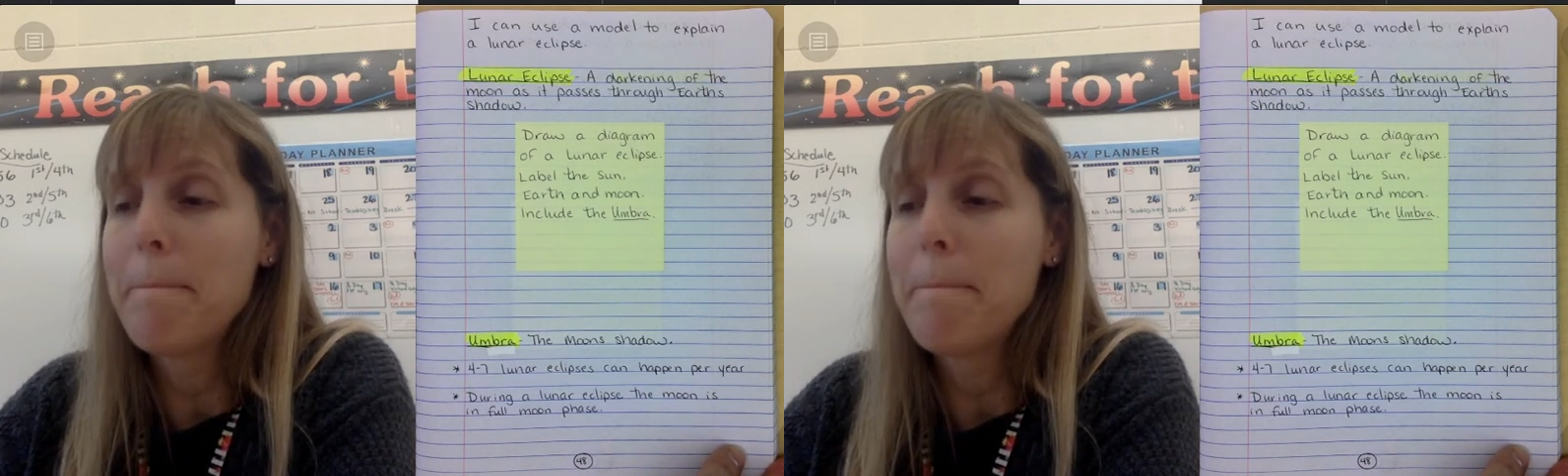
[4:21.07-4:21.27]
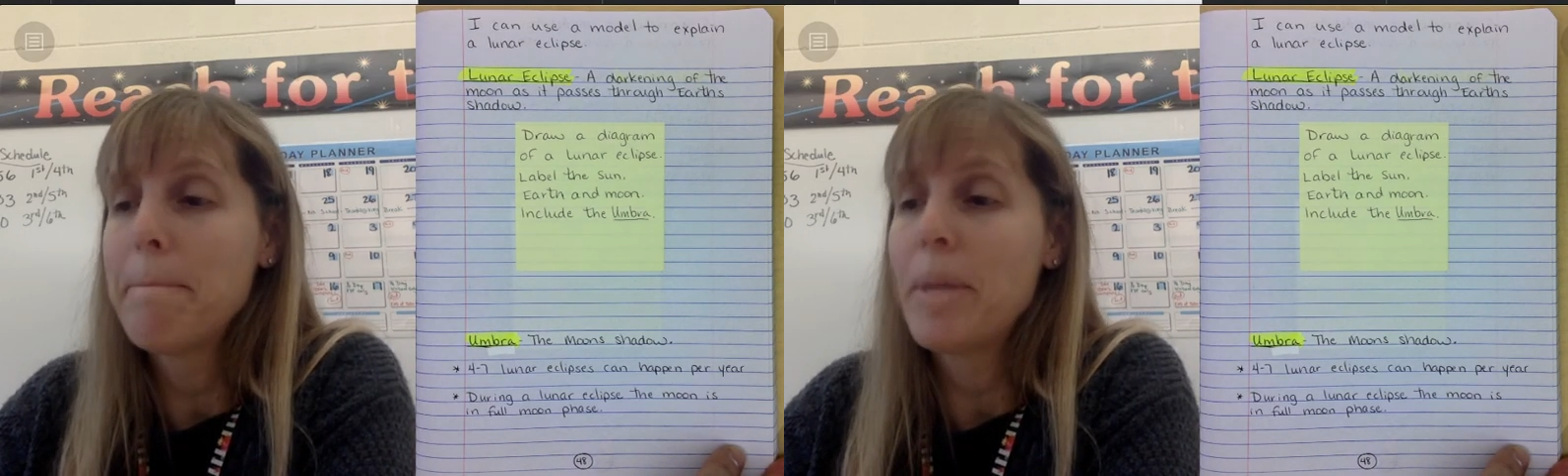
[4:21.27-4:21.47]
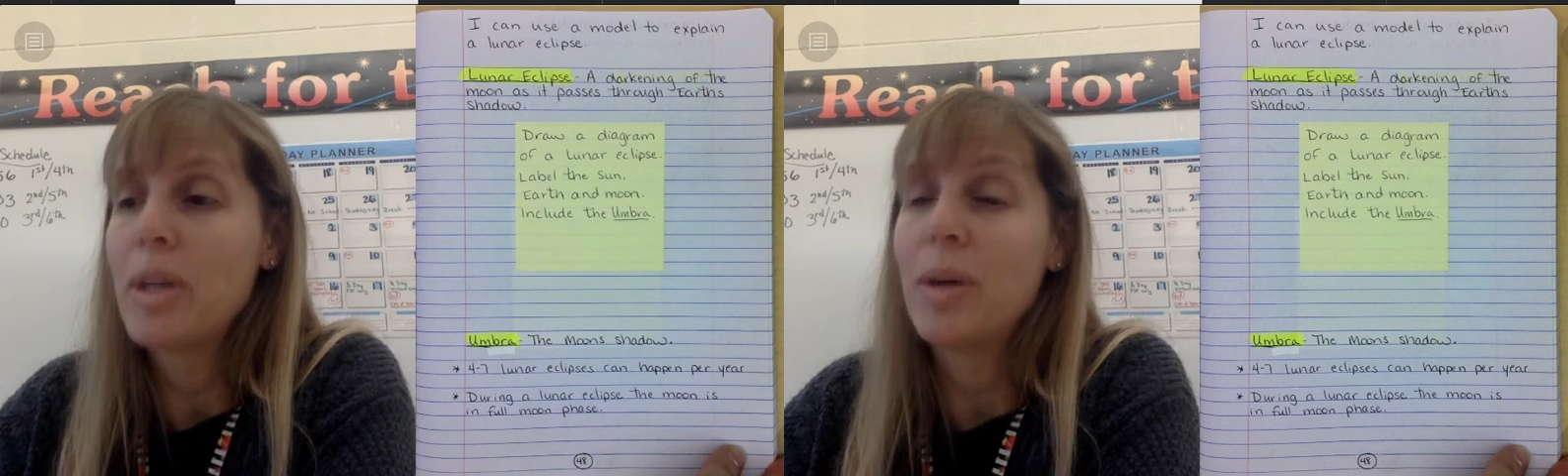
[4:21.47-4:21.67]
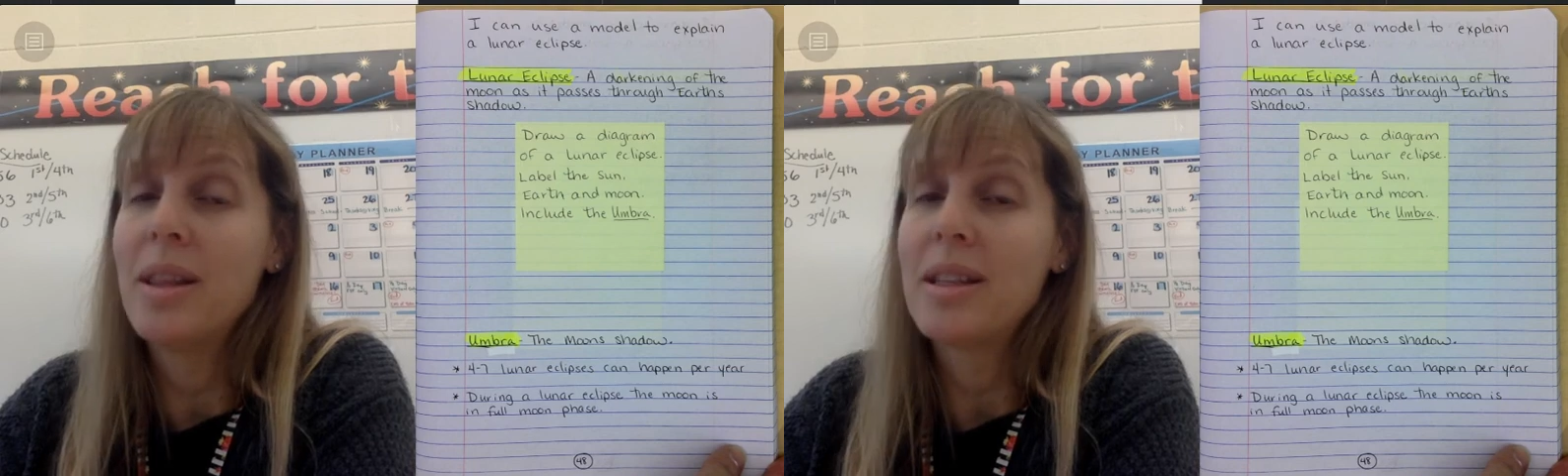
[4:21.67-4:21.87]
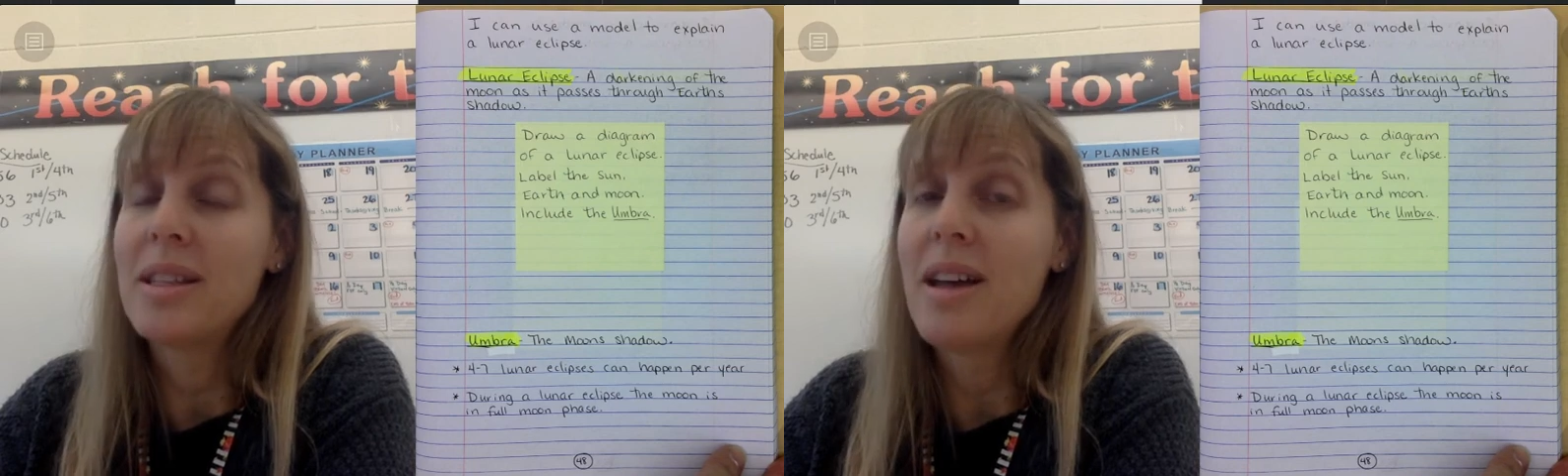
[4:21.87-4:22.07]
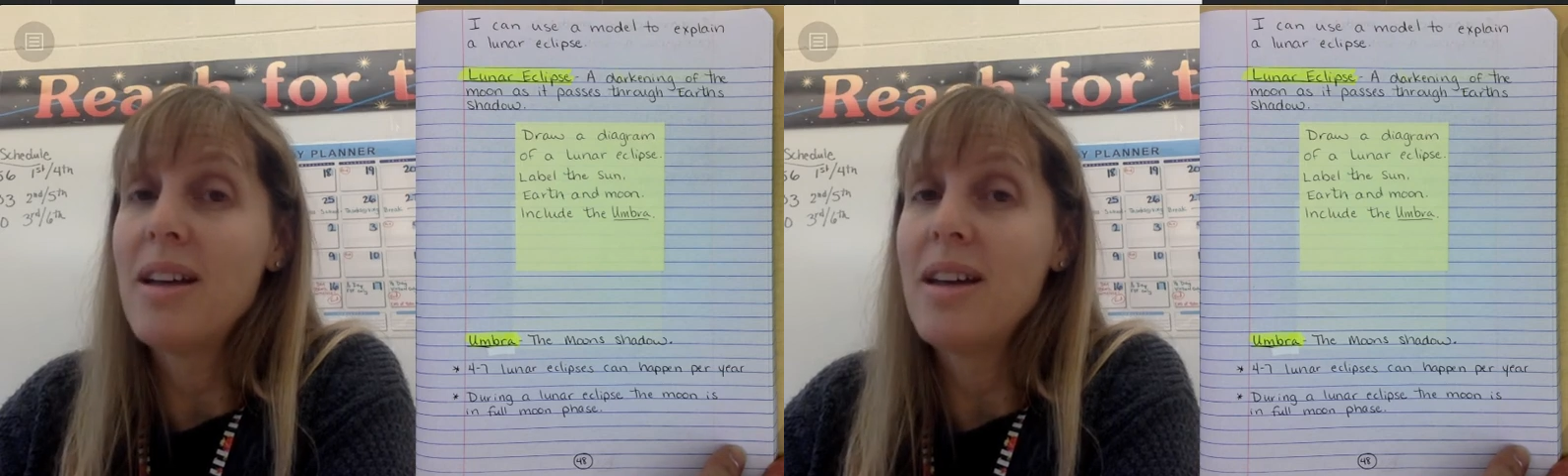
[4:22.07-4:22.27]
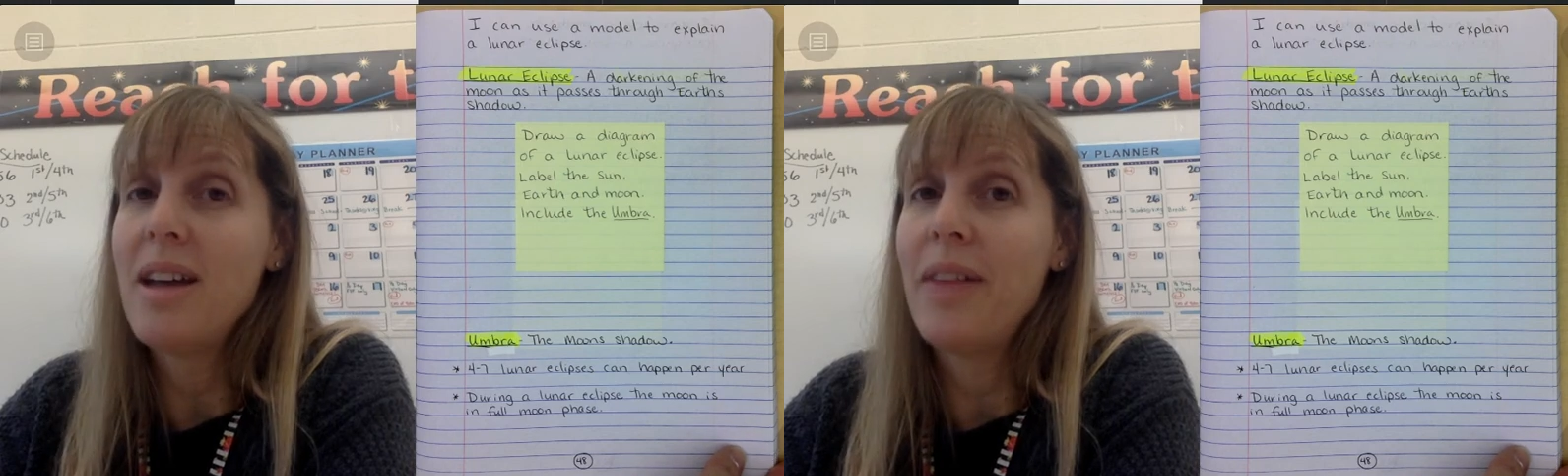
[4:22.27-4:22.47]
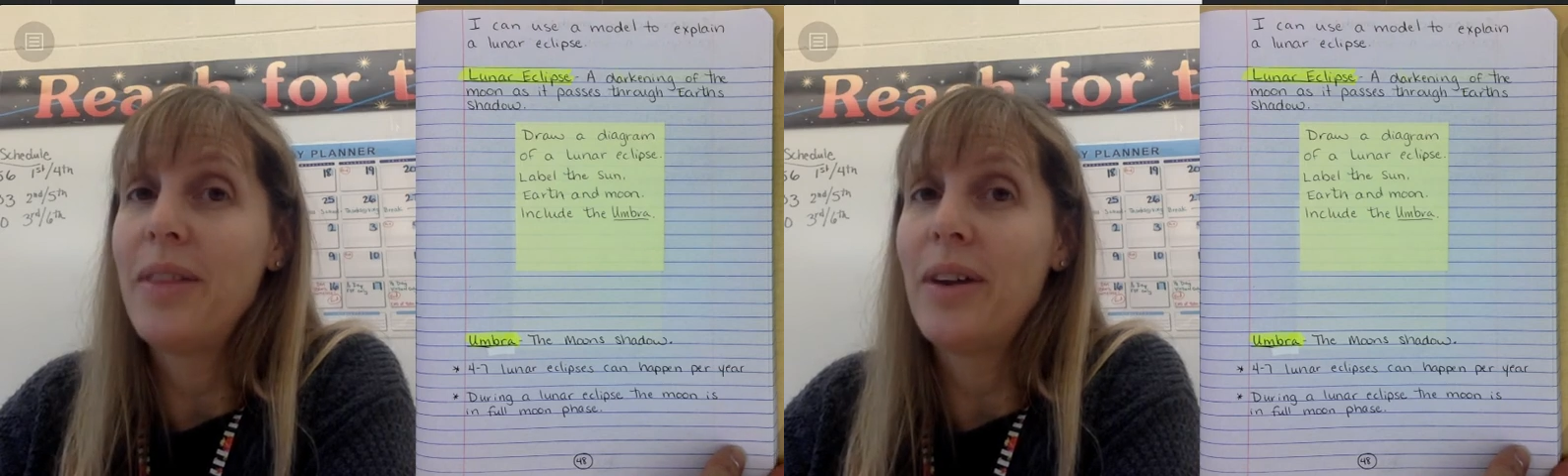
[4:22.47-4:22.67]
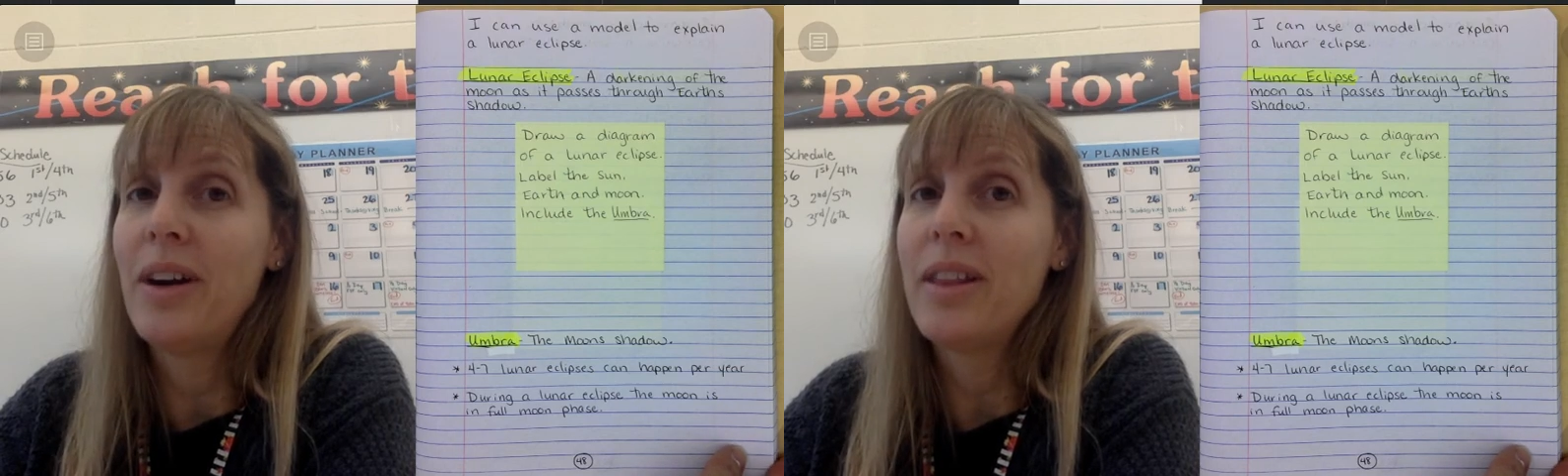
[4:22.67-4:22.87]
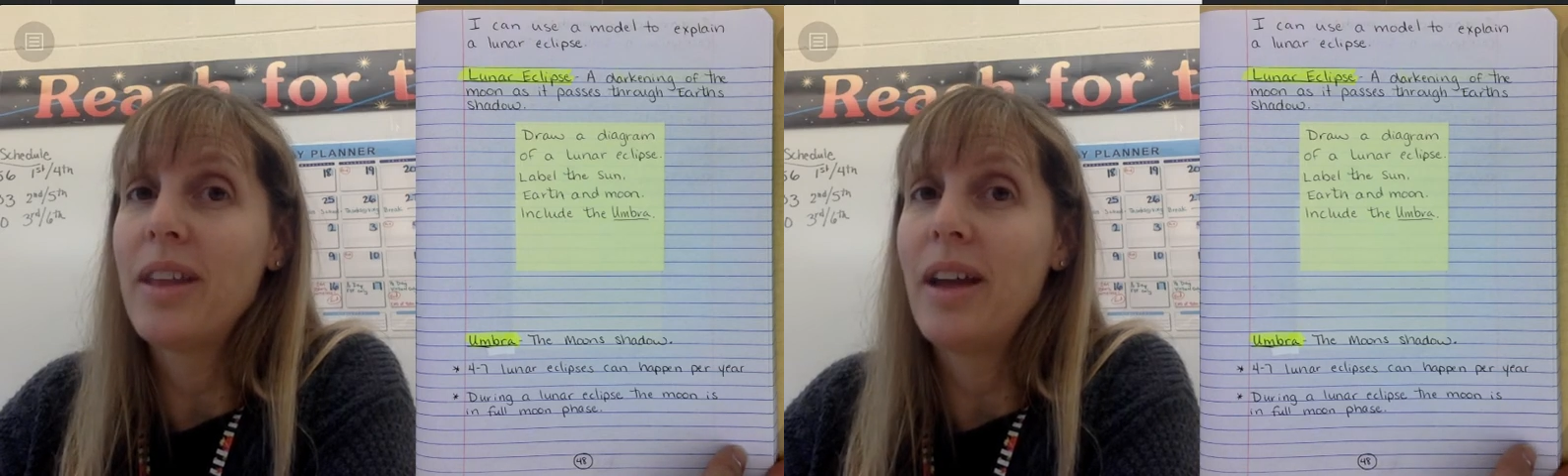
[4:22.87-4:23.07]
between the sun and the
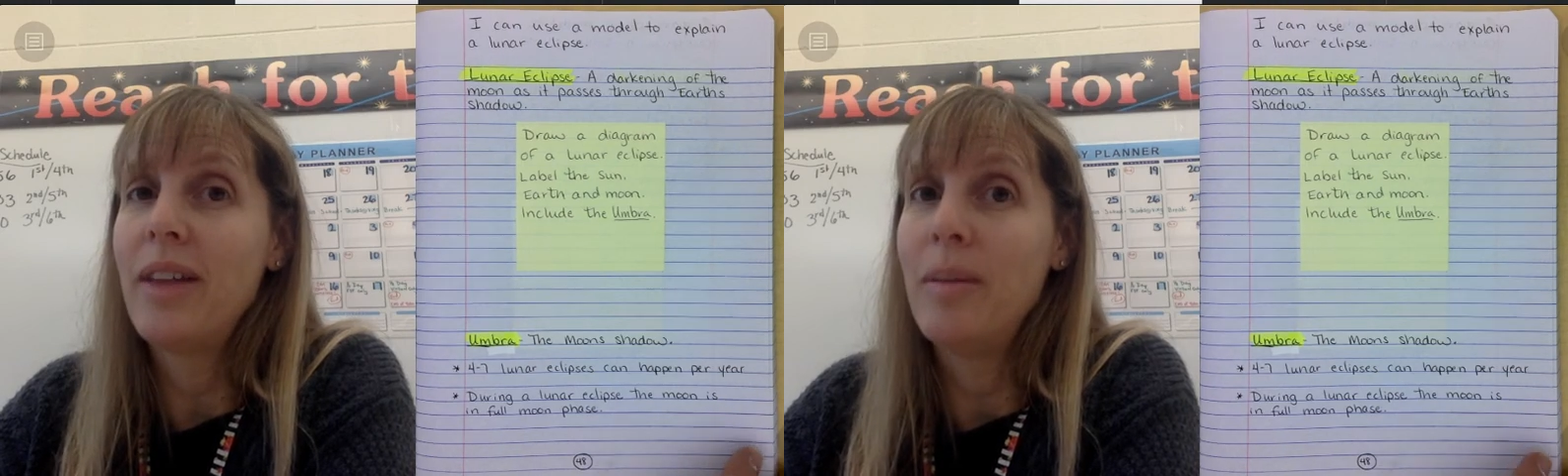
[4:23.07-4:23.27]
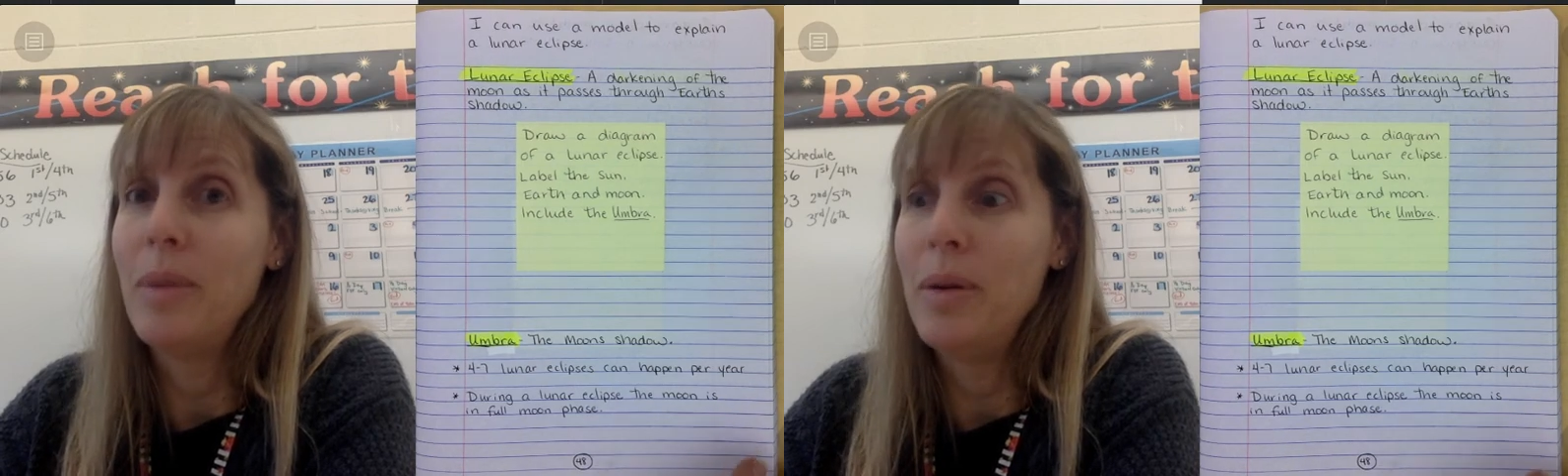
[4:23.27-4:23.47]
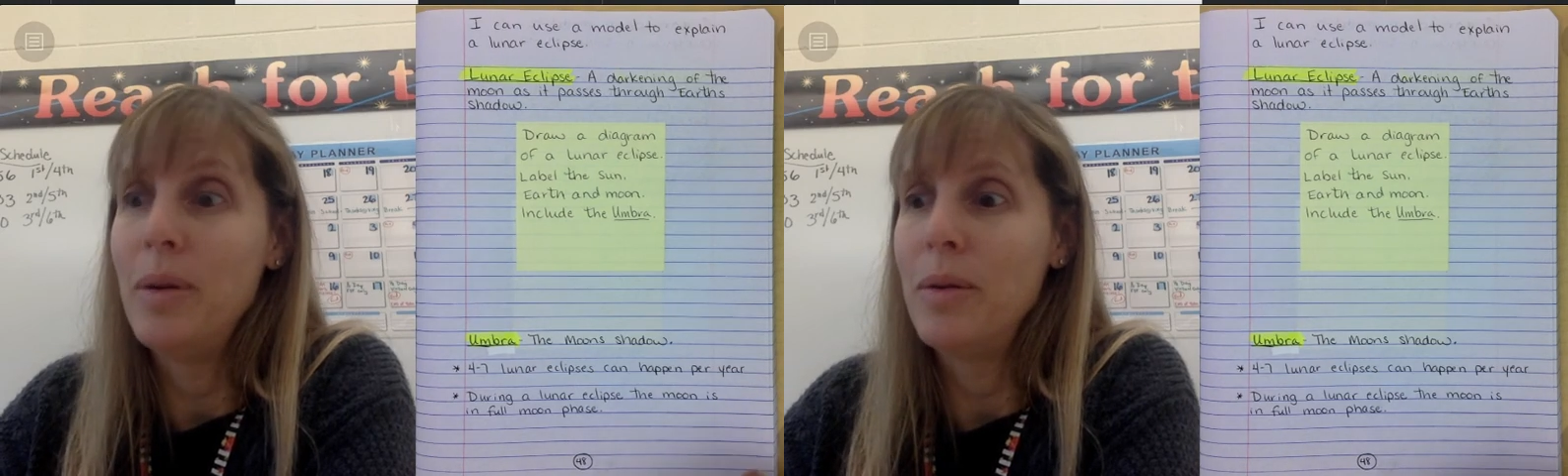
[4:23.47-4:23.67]
earth and the moon.